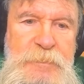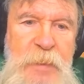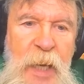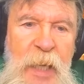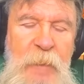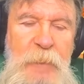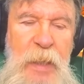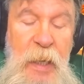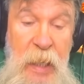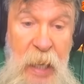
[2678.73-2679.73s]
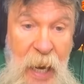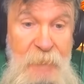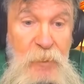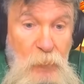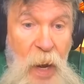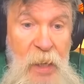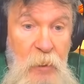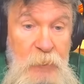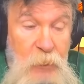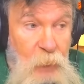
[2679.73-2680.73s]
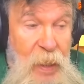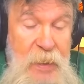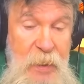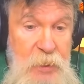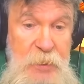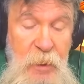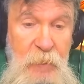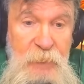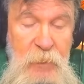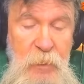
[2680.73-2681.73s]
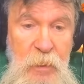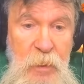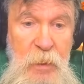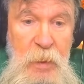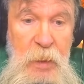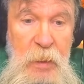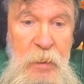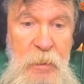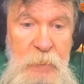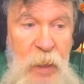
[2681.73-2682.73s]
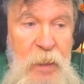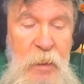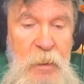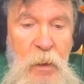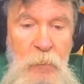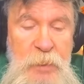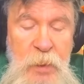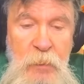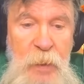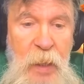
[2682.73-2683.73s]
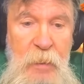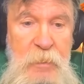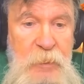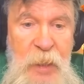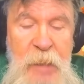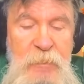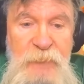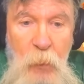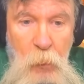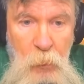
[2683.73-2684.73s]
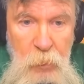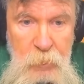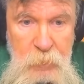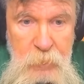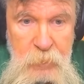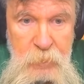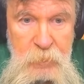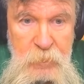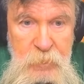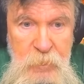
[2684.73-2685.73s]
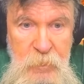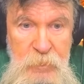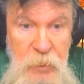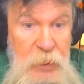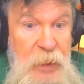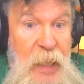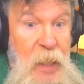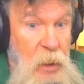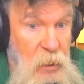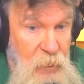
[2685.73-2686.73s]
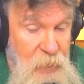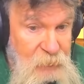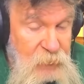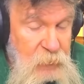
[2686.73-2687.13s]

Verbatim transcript: and if you have a writer to write that stuff, they could go do that the day before, the day of